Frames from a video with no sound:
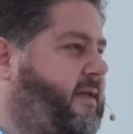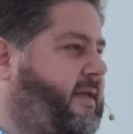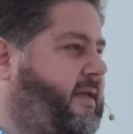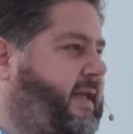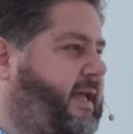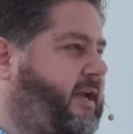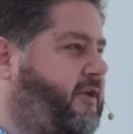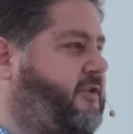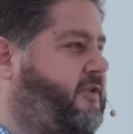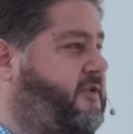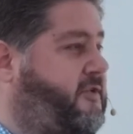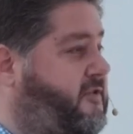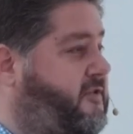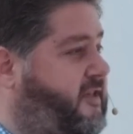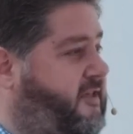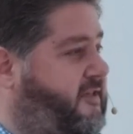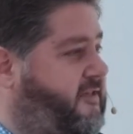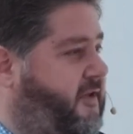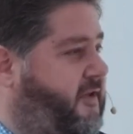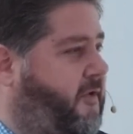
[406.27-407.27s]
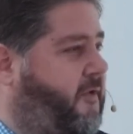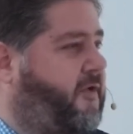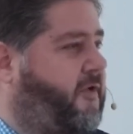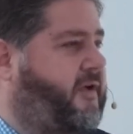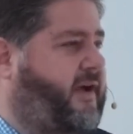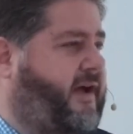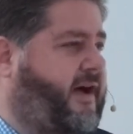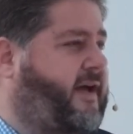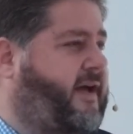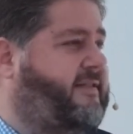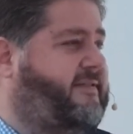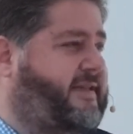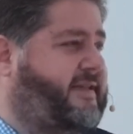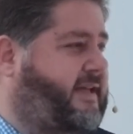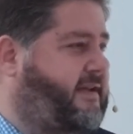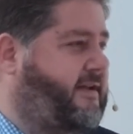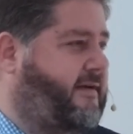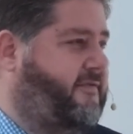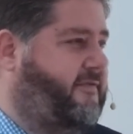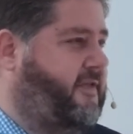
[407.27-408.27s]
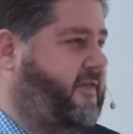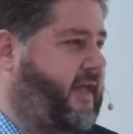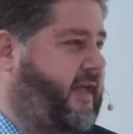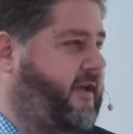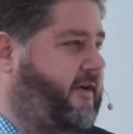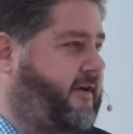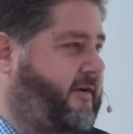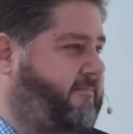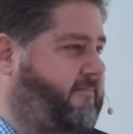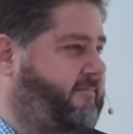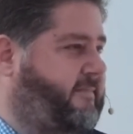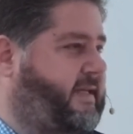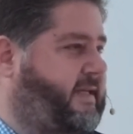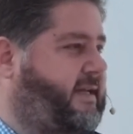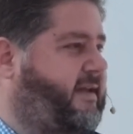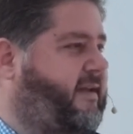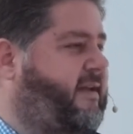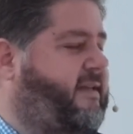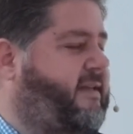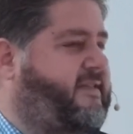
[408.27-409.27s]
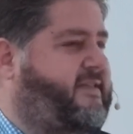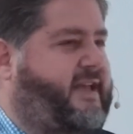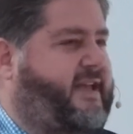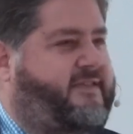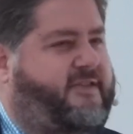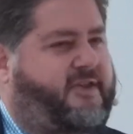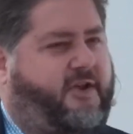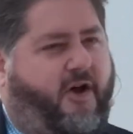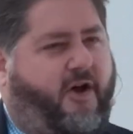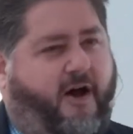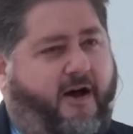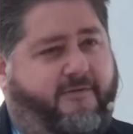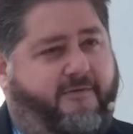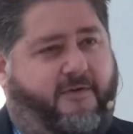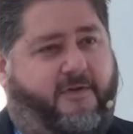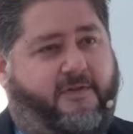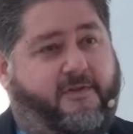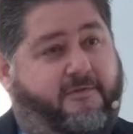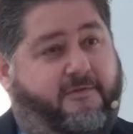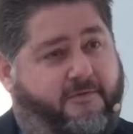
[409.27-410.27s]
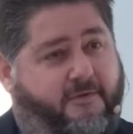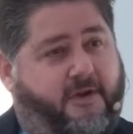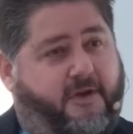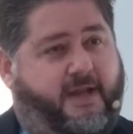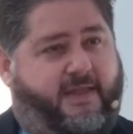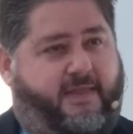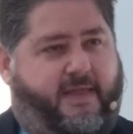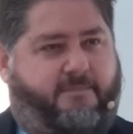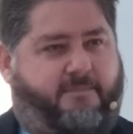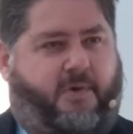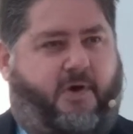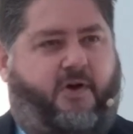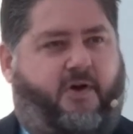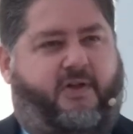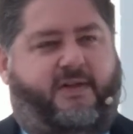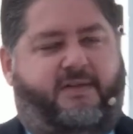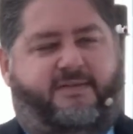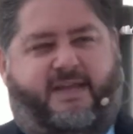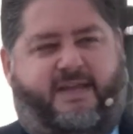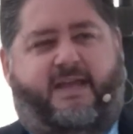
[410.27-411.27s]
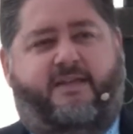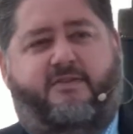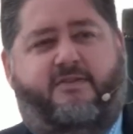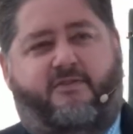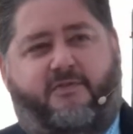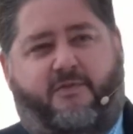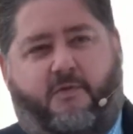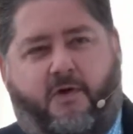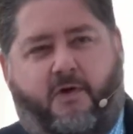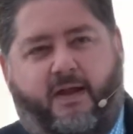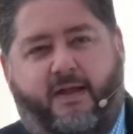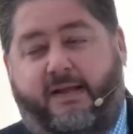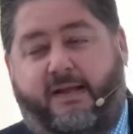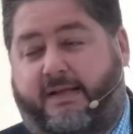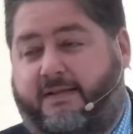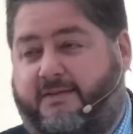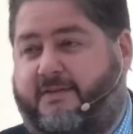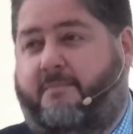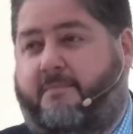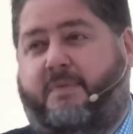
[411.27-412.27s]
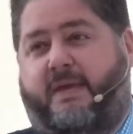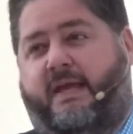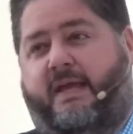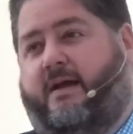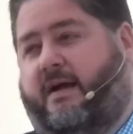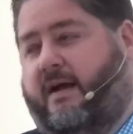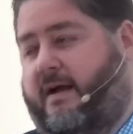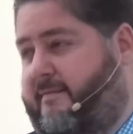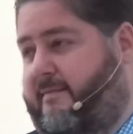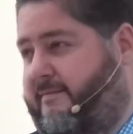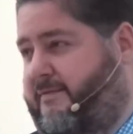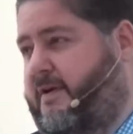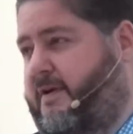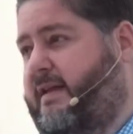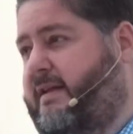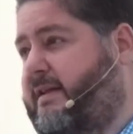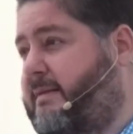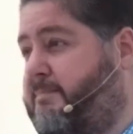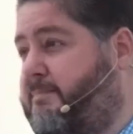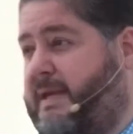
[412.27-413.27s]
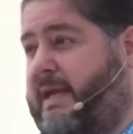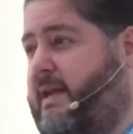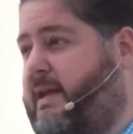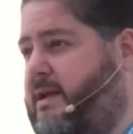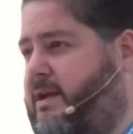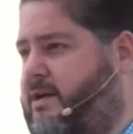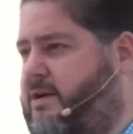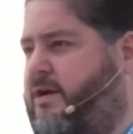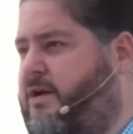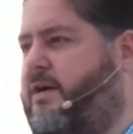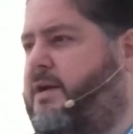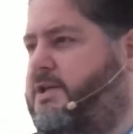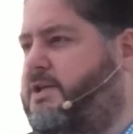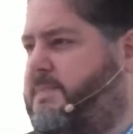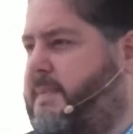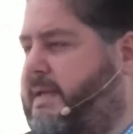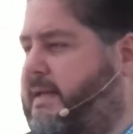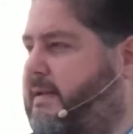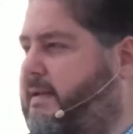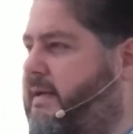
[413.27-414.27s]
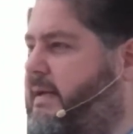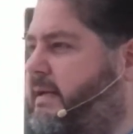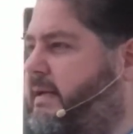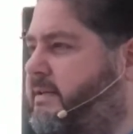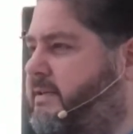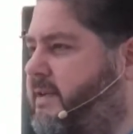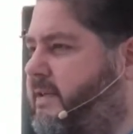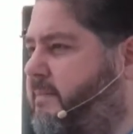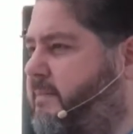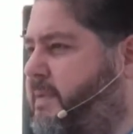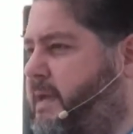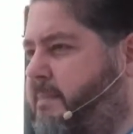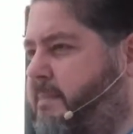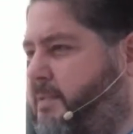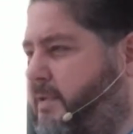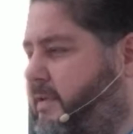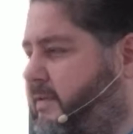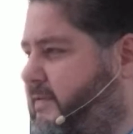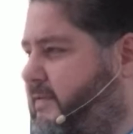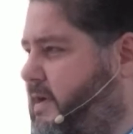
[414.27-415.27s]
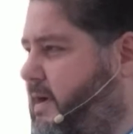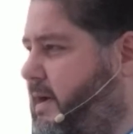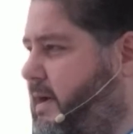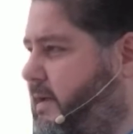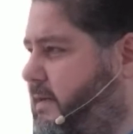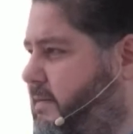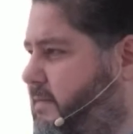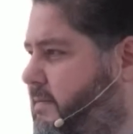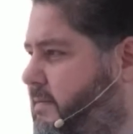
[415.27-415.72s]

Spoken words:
introduces the whole content of the letter, sets it off on the footing that Paul intends for it to be a comfort and to be an encouragement to the people of God.